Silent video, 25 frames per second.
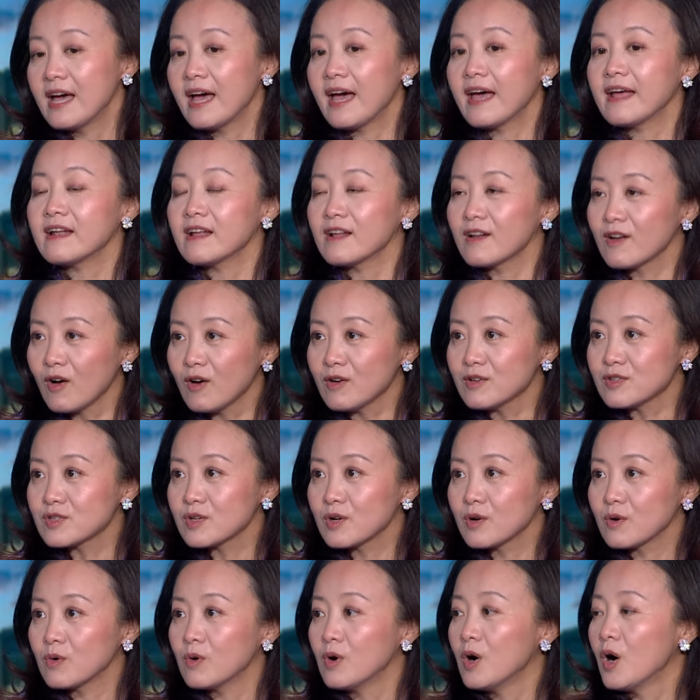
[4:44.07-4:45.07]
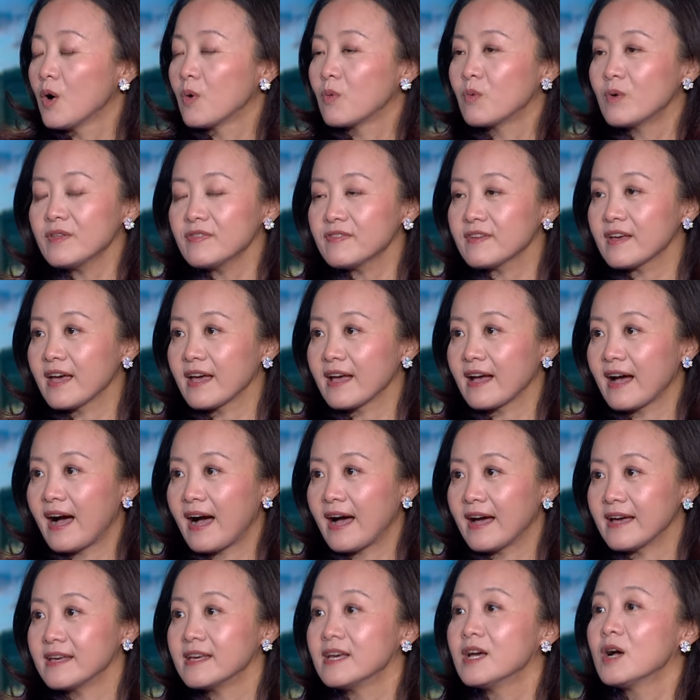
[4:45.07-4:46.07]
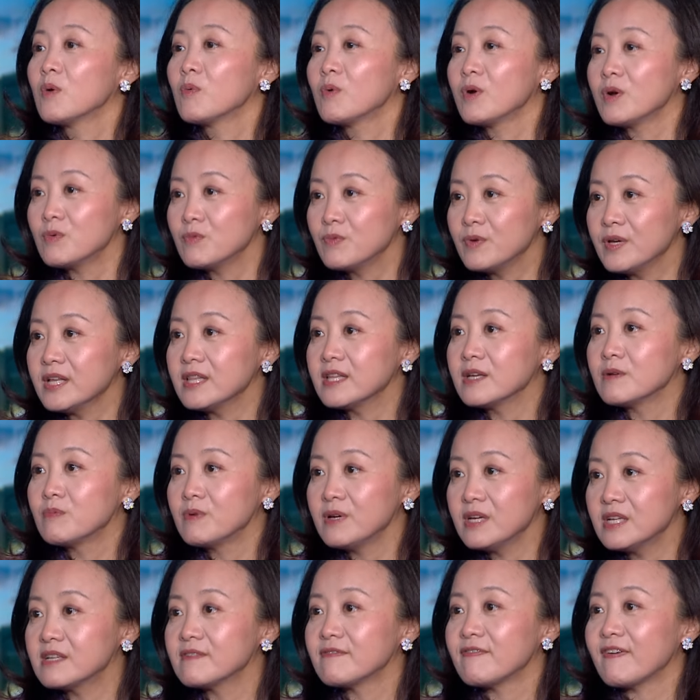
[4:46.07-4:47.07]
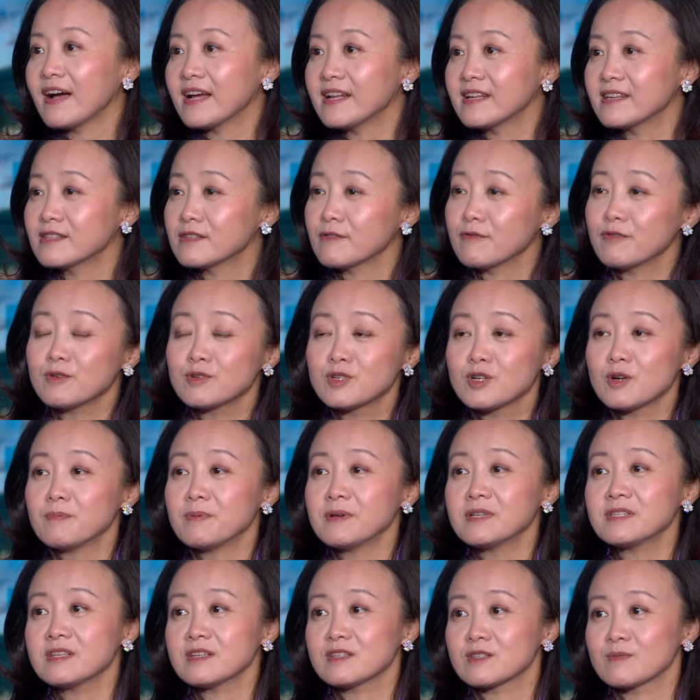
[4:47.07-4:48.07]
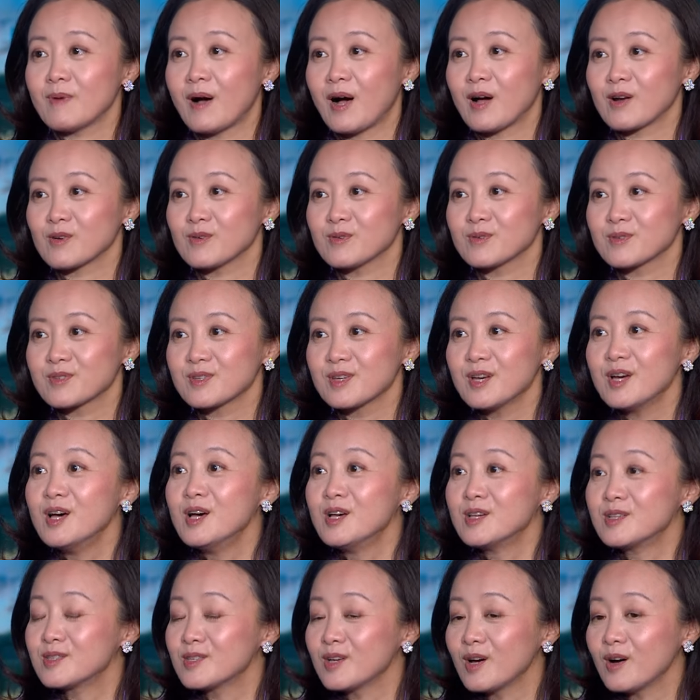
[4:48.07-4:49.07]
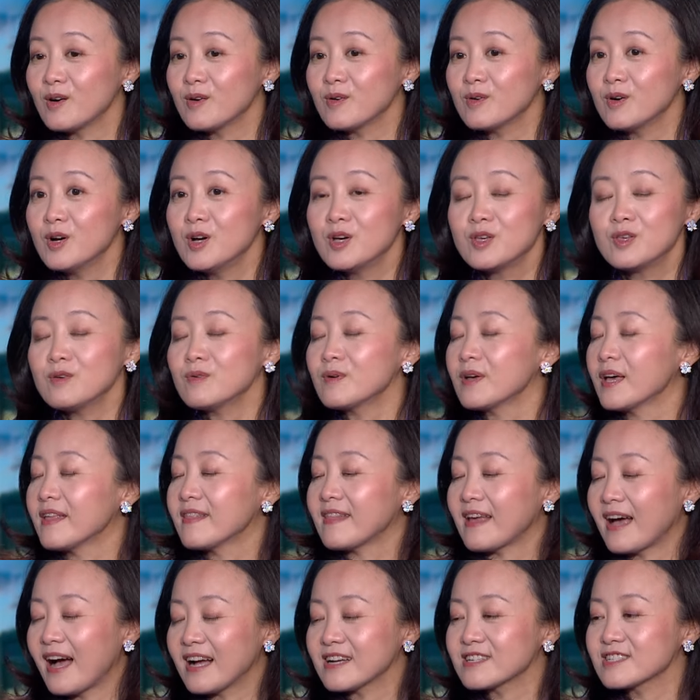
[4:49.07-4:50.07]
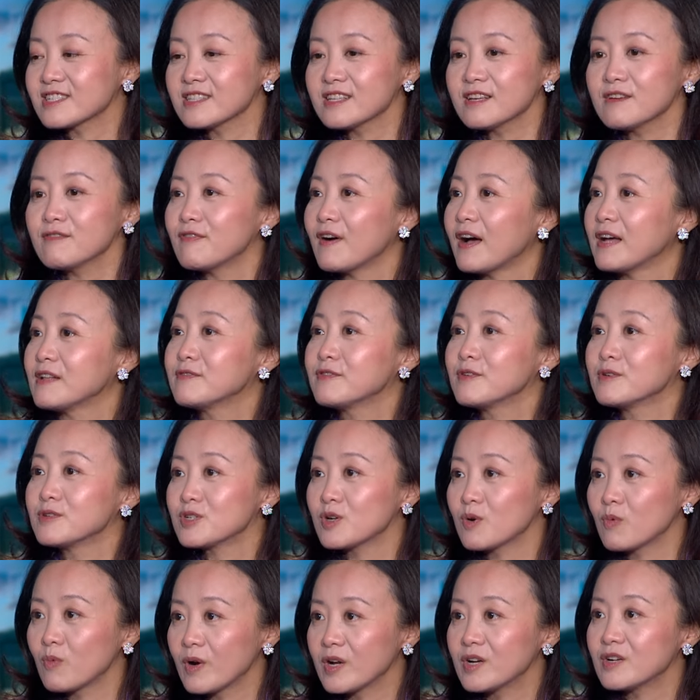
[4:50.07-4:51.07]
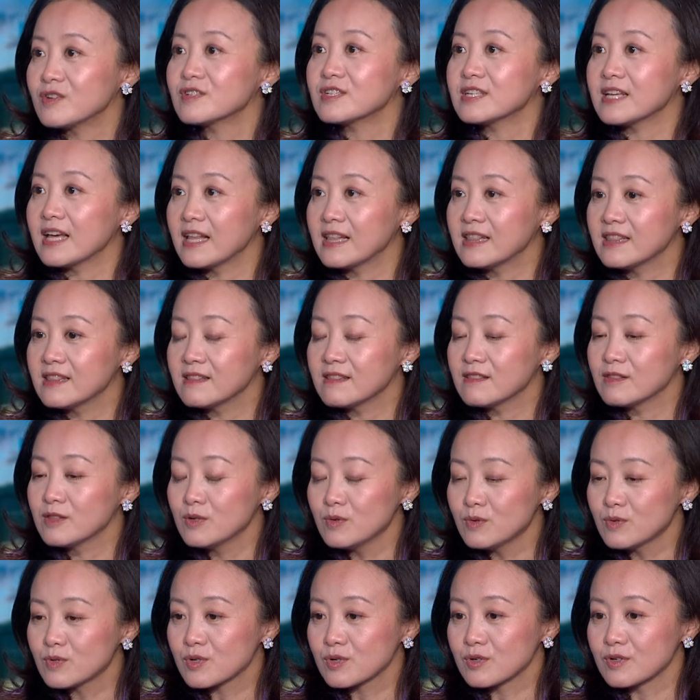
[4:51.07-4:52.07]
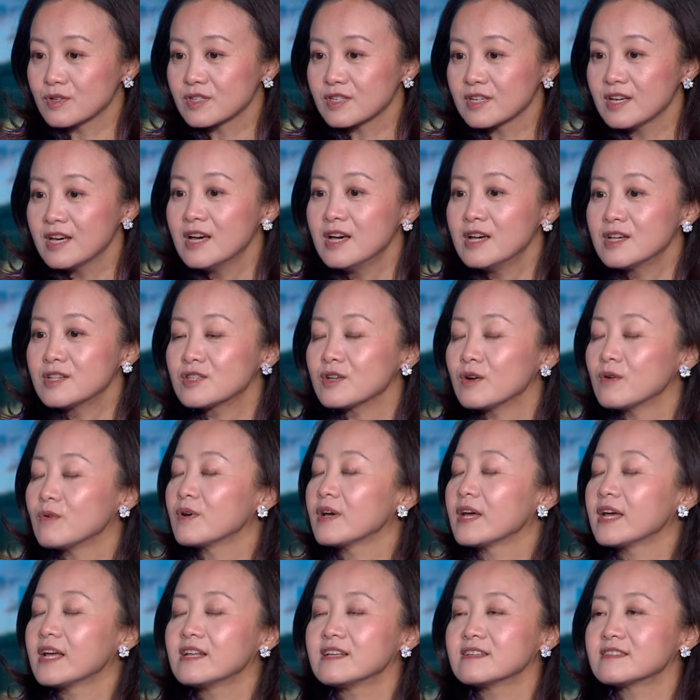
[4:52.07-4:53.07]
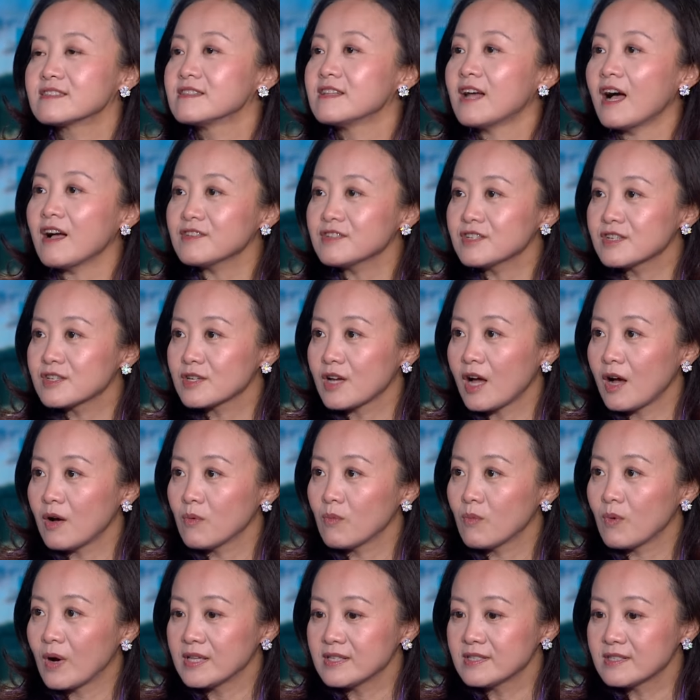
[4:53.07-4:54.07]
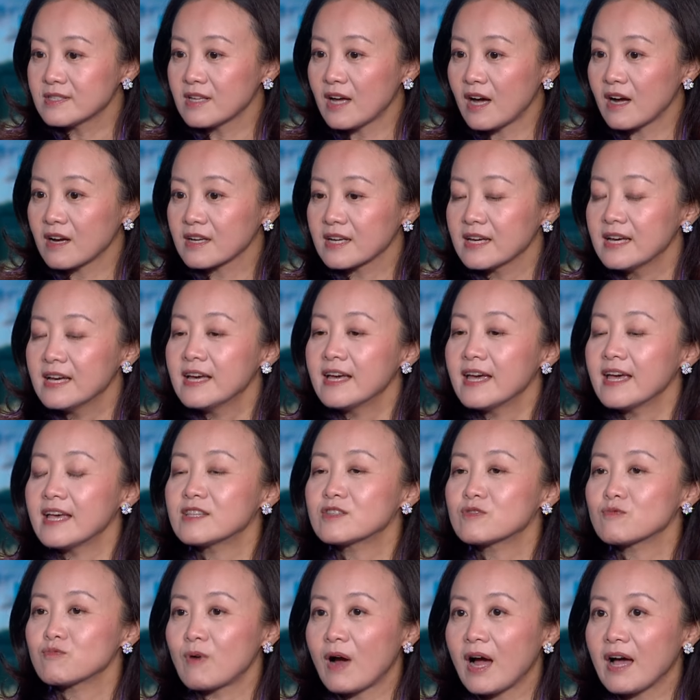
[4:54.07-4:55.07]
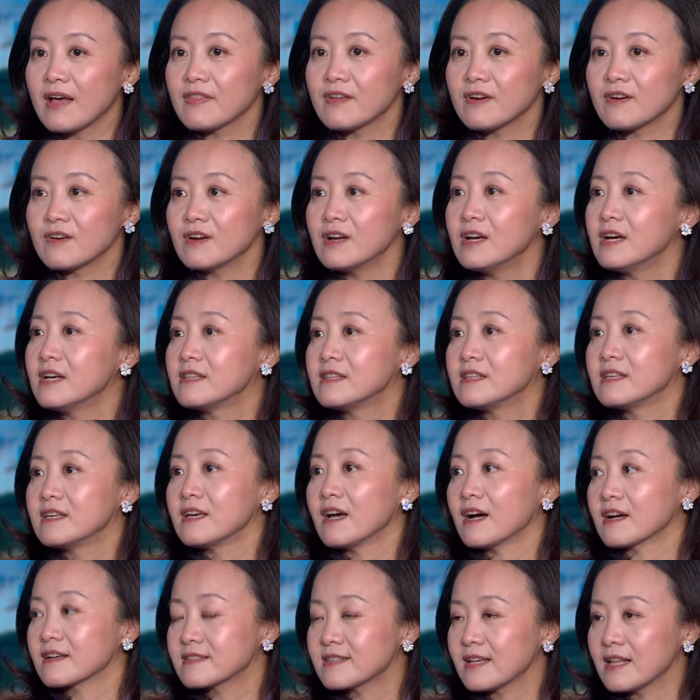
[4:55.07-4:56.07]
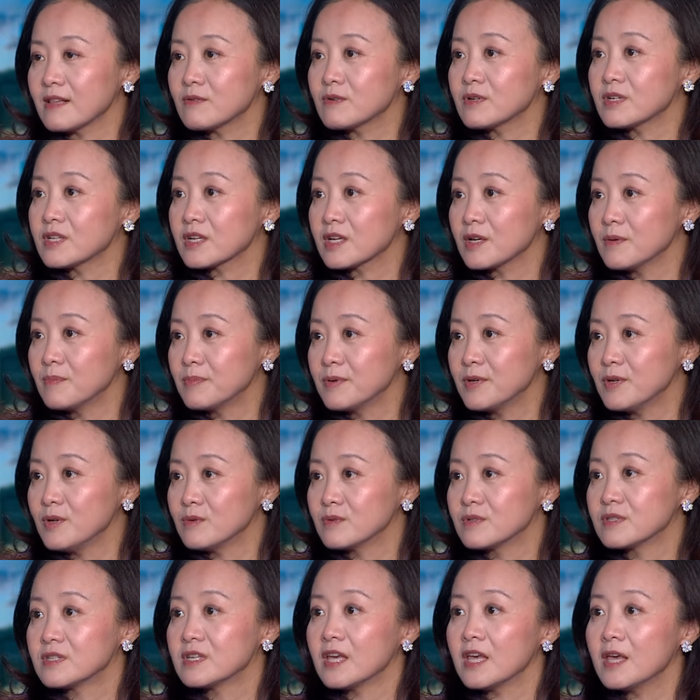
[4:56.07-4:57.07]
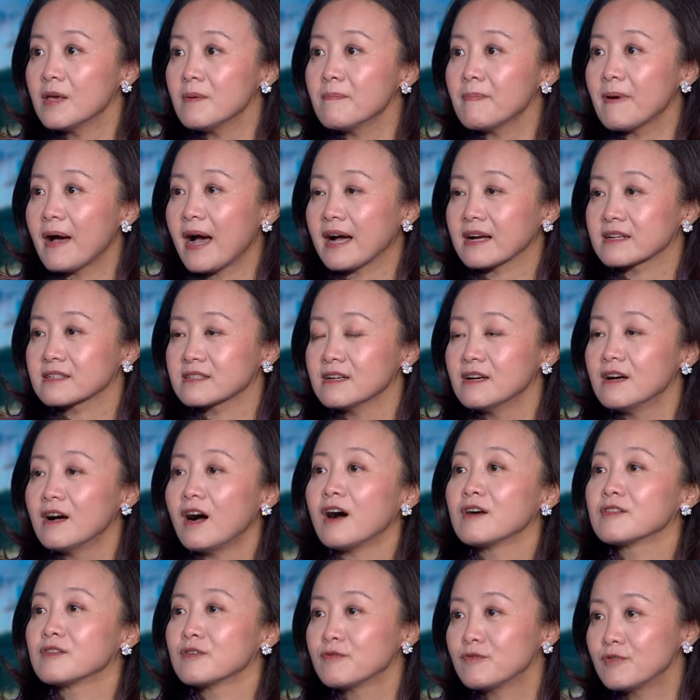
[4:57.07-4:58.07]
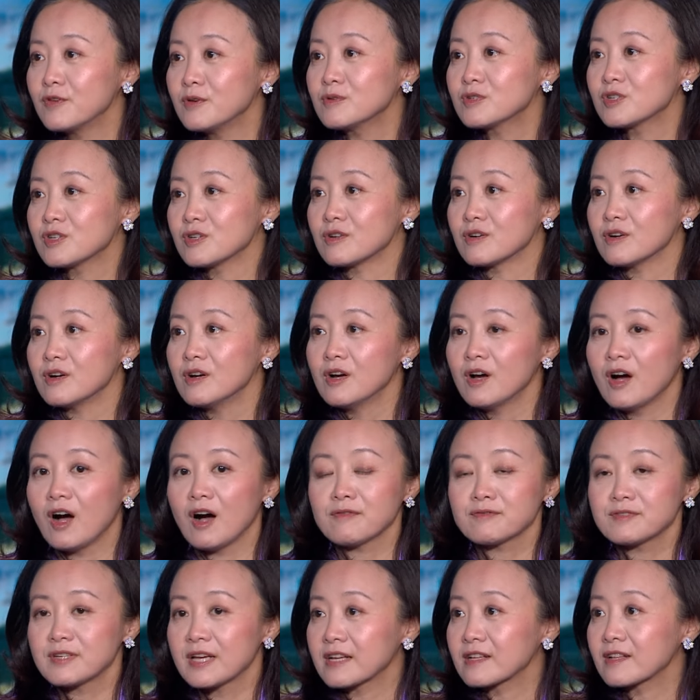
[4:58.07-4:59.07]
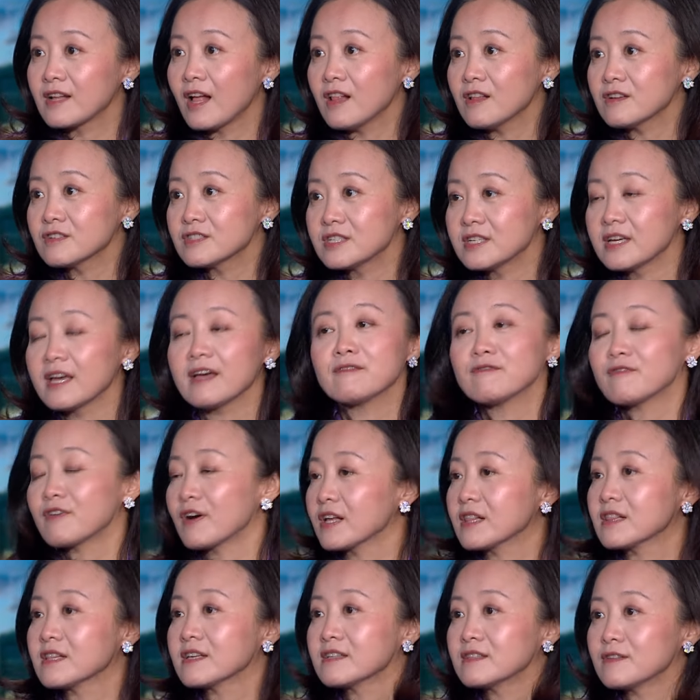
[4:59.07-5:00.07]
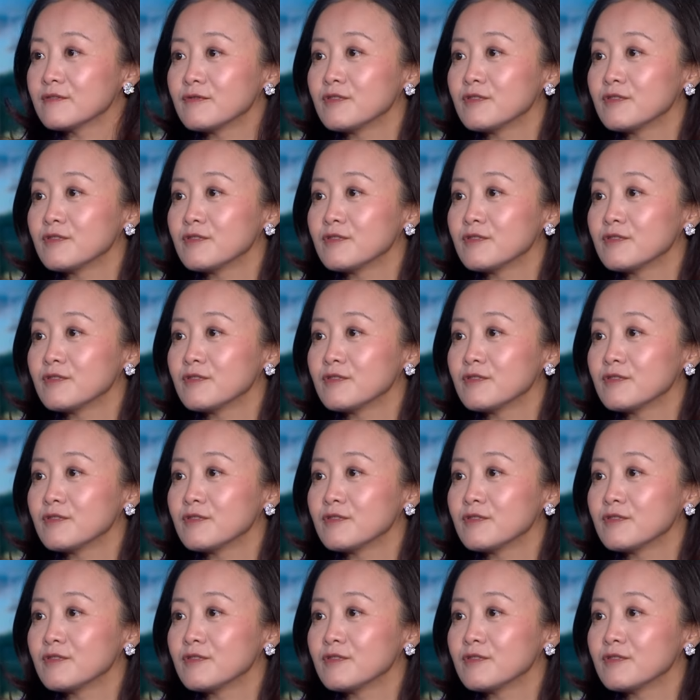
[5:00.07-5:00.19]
And then also with AI, we're really redefining the future business models. So you can actually find future winners and losers. So it is not just on one stock, it's rather the accelerated compute, the impact on the future of technology and, frankly, the